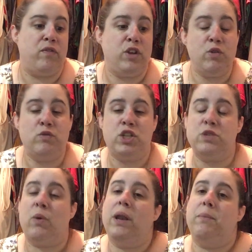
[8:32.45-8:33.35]
you
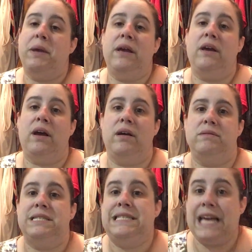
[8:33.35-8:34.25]
just want to be
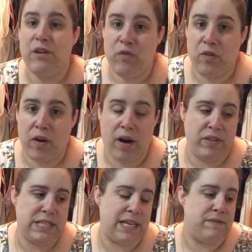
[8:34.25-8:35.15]
safe, on
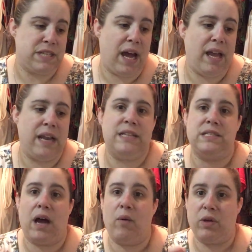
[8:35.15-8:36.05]
the safe side, and
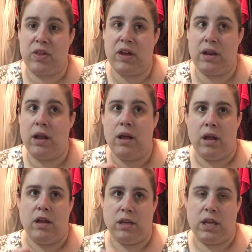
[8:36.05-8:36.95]
it's not within
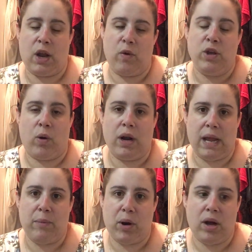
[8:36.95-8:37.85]
your
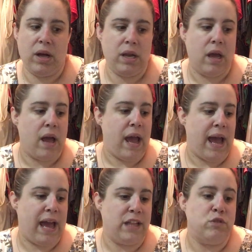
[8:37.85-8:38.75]
neighborhood,
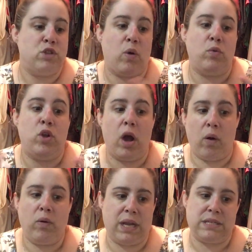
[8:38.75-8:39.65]
and you don't
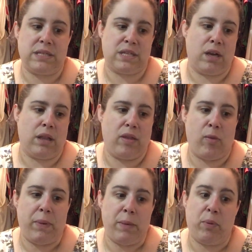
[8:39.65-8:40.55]
know necessarily the
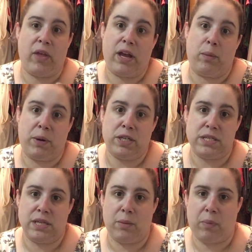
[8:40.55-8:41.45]
people that you're
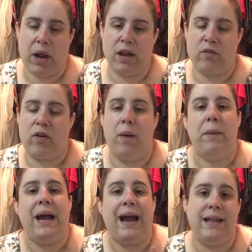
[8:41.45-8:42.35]
purchasing the product from,
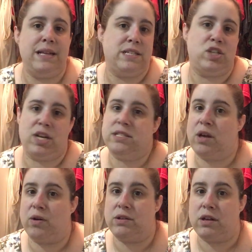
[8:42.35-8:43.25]
I highly
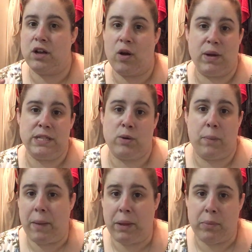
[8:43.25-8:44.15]
suggest going to a
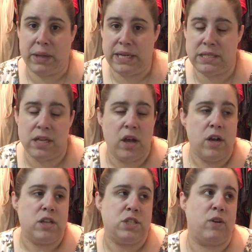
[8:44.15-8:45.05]
public place.
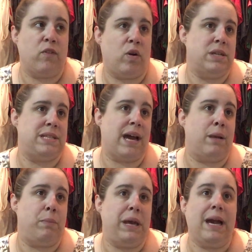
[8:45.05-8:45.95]
So of course that
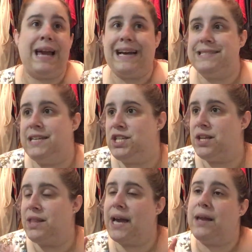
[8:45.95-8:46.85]
can be a gas
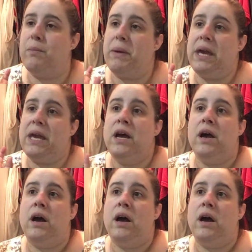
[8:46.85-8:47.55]
station, that can be